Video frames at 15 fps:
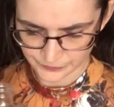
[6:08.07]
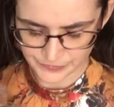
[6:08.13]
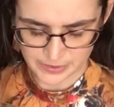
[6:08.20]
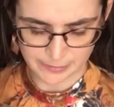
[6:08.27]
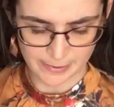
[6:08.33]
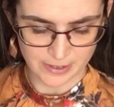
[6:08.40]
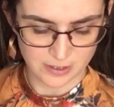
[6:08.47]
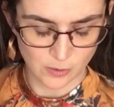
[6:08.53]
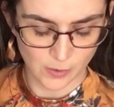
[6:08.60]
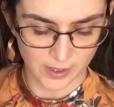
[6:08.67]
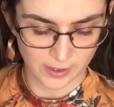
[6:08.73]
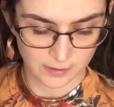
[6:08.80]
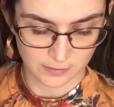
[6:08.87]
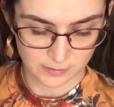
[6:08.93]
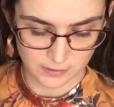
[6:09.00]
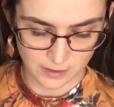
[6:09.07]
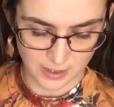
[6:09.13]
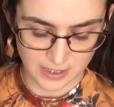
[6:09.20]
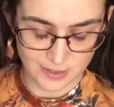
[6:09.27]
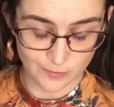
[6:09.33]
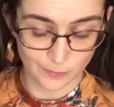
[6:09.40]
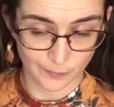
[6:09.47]
it smells quite,
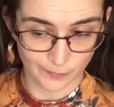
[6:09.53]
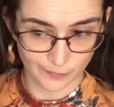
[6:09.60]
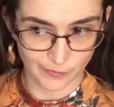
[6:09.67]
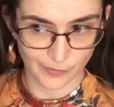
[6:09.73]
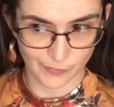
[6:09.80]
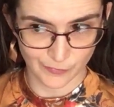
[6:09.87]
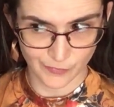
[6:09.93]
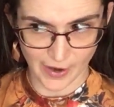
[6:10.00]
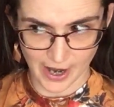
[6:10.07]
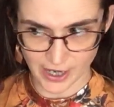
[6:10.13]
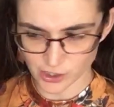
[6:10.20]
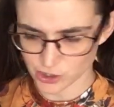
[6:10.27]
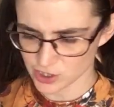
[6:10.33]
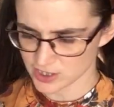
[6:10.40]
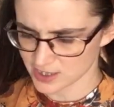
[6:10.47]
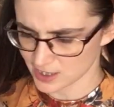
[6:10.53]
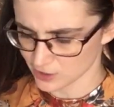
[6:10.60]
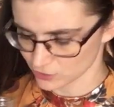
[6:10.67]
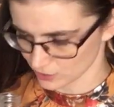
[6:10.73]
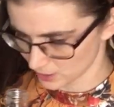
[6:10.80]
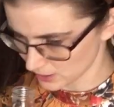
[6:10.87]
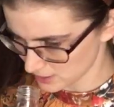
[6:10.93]
it's fresh,
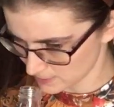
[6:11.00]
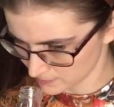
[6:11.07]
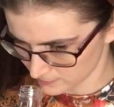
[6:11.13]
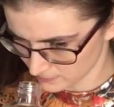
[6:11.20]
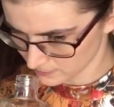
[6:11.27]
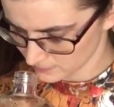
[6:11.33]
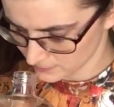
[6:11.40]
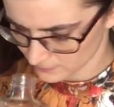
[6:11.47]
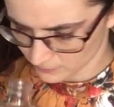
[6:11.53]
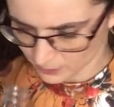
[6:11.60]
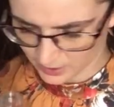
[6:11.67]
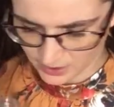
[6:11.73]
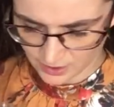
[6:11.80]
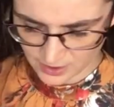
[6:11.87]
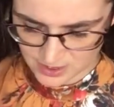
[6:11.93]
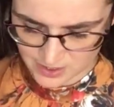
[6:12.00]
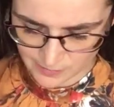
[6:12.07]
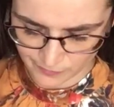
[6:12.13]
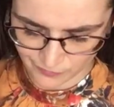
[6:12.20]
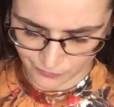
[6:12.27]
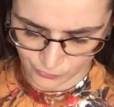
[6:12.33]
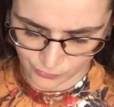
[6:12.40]
citrus, but I think there's
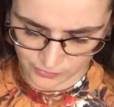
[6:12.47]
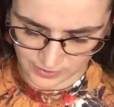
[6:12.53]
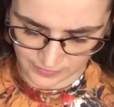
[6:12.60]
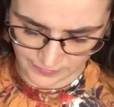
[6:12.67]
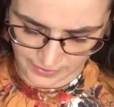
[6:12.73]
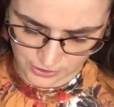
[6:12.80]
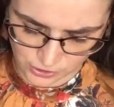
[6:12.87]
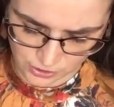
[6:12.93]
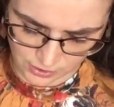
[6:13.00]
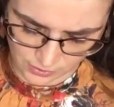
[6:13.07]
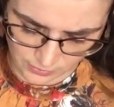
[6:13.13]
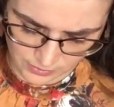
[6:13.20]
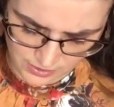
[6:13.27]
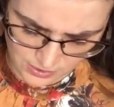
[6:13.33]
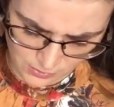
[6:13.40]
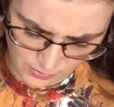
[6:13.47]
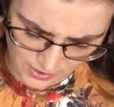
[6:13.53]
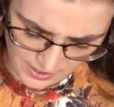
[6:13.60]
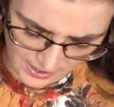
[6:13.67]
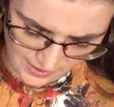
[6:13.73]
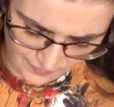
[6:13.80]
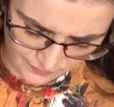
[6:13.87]
some floral in there too. It's
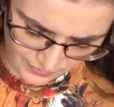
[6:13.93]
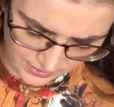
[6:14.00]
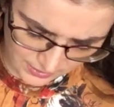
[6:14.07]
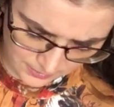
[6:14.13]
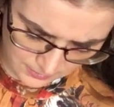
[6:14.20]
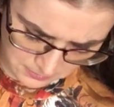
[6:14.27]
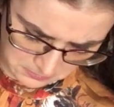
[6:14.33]
quite heavy.